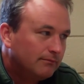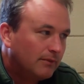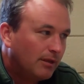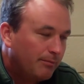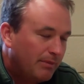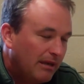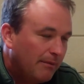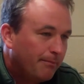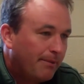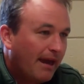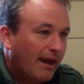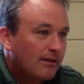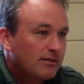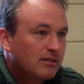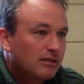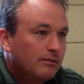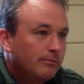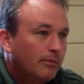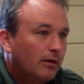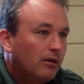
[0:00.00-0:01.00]
to be a
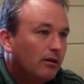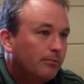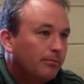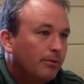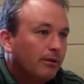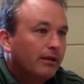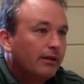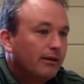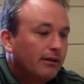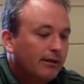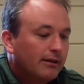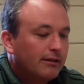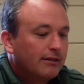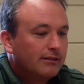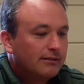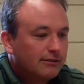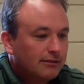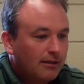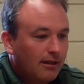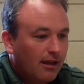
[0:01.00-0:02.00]
basketball player at
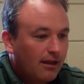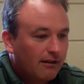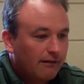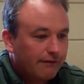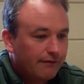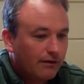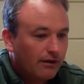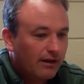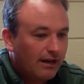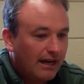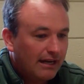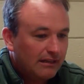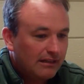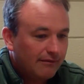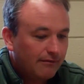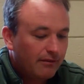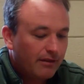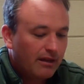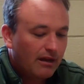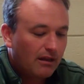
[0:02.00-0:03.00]
a very high
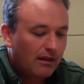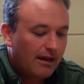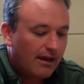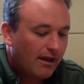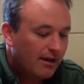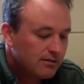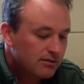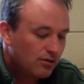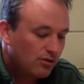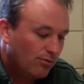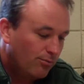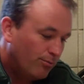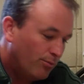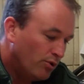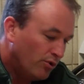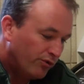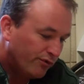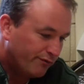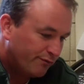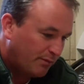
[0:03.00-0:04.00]
level, that allows you to
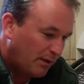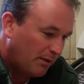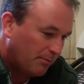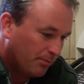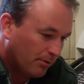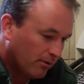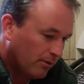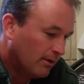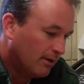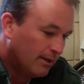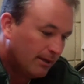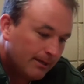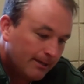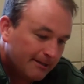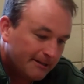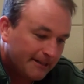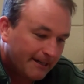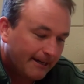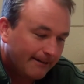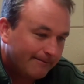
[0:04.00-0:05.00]
move people
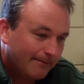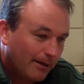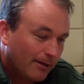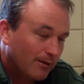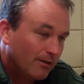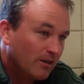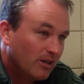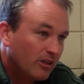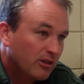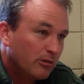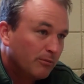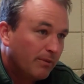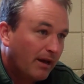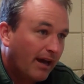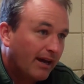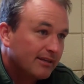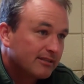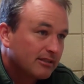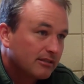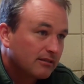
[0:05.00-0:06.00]
underneath the
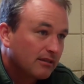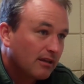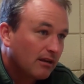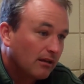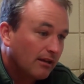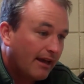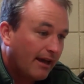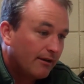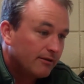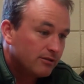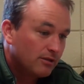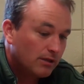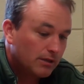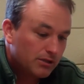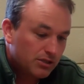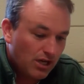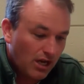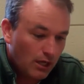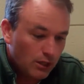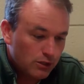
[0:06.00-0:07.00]
basket, that allows you to
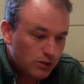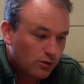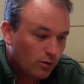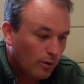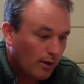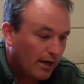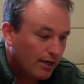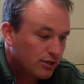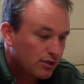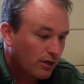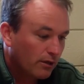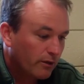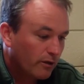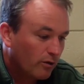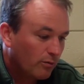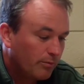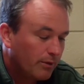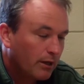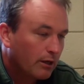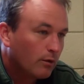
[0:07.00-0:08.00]
change direction a
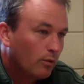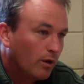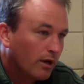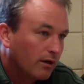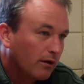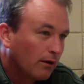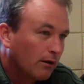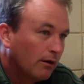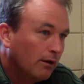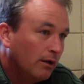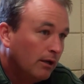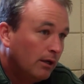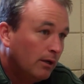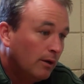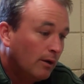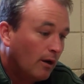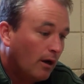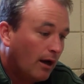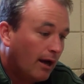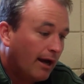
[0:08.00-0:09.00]
little bit quicker.
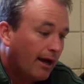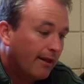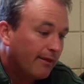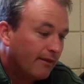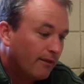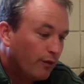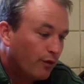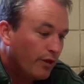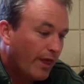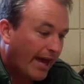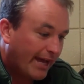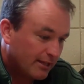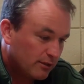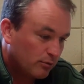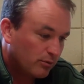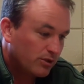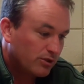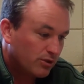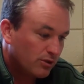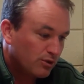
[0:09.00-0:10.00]

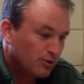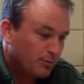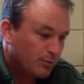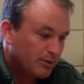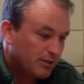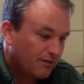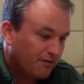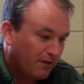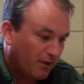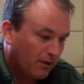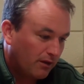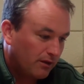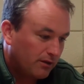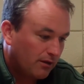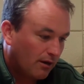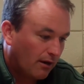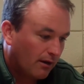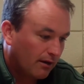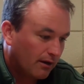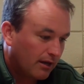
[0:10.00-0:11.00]
That's what you're specifically
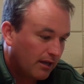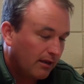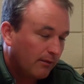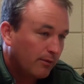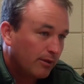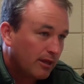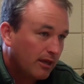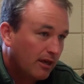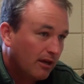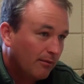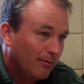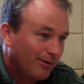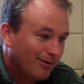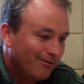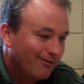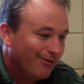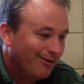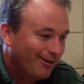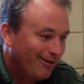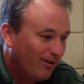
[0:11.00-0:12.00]
targeting with him, and